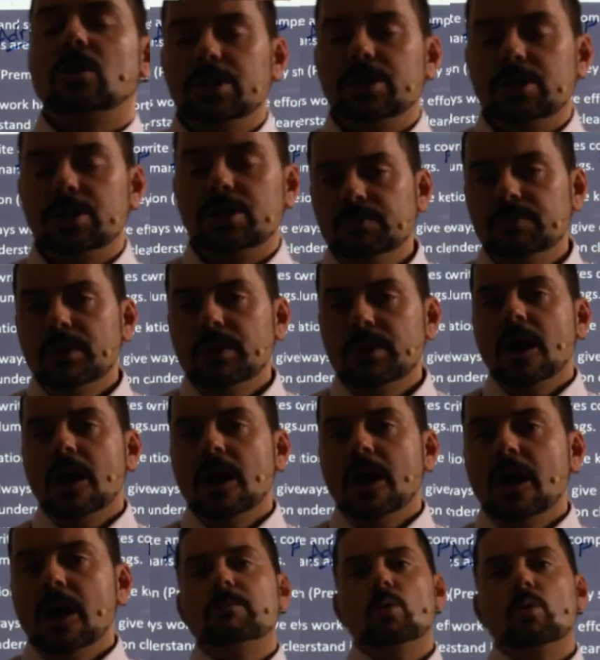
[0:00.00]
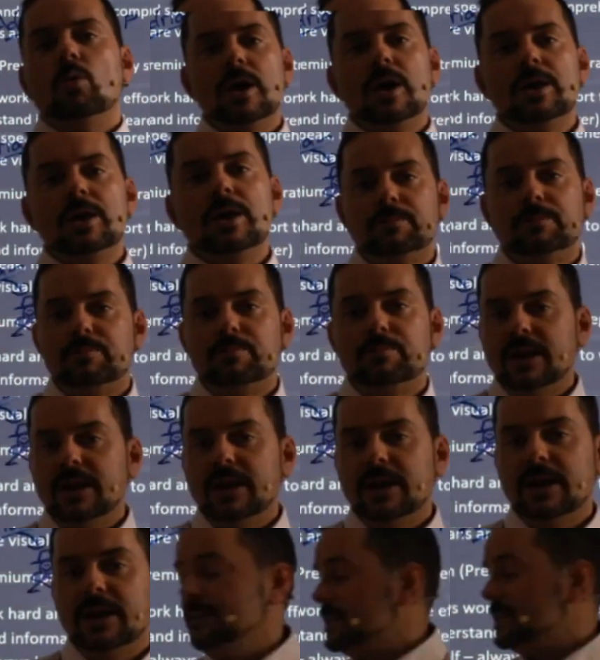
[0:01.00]
you. When the brain
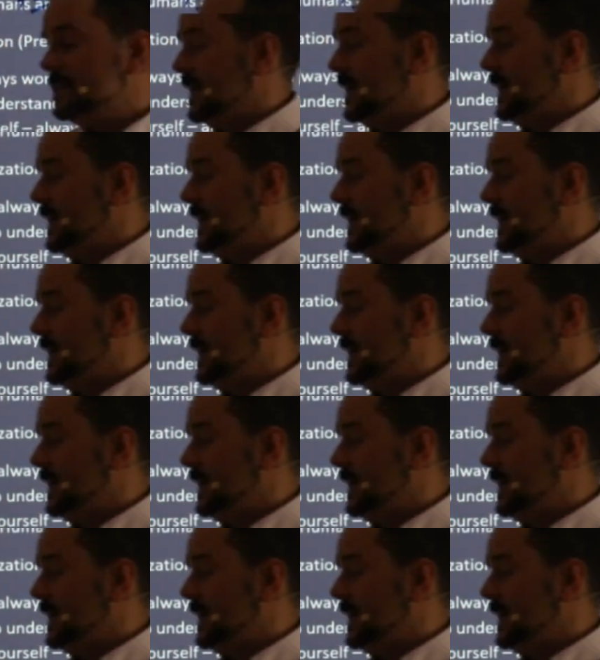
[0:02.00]
feels like